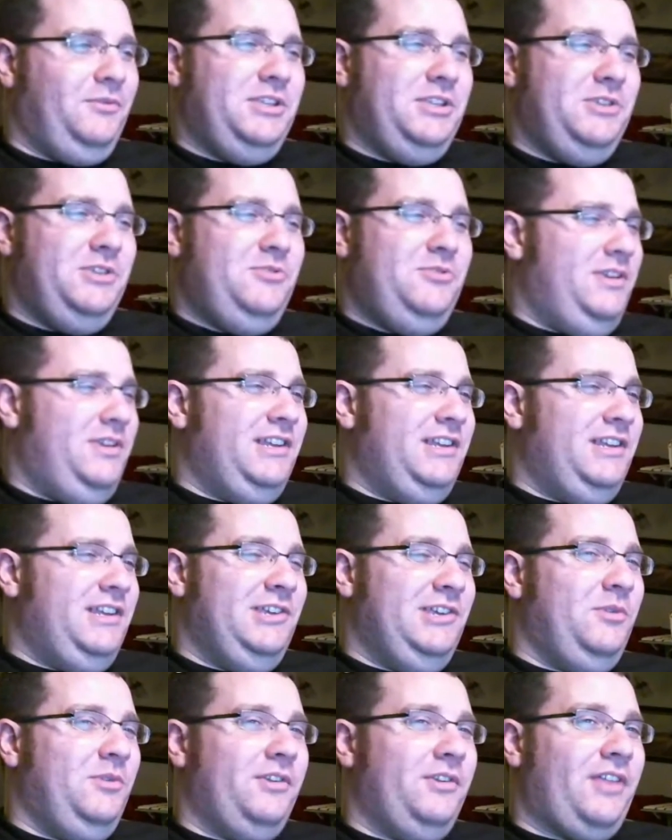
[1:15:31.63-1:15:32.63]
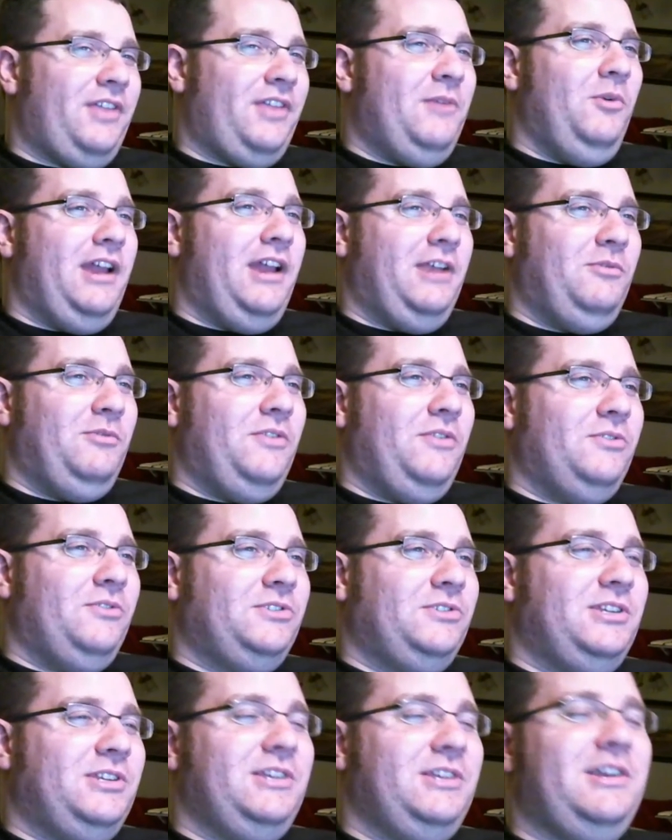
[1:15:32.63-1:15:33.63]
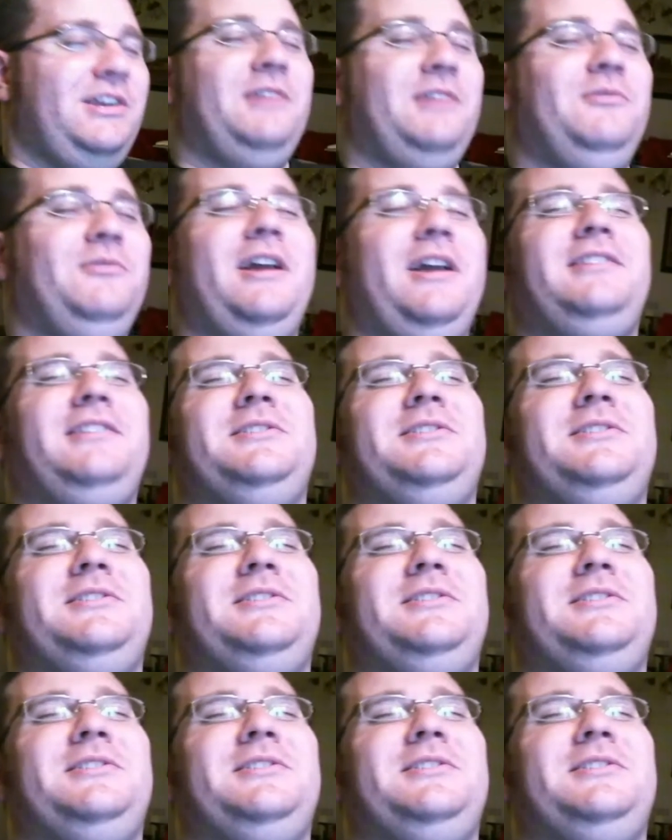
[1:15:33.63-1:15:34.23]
when you end it with I'd like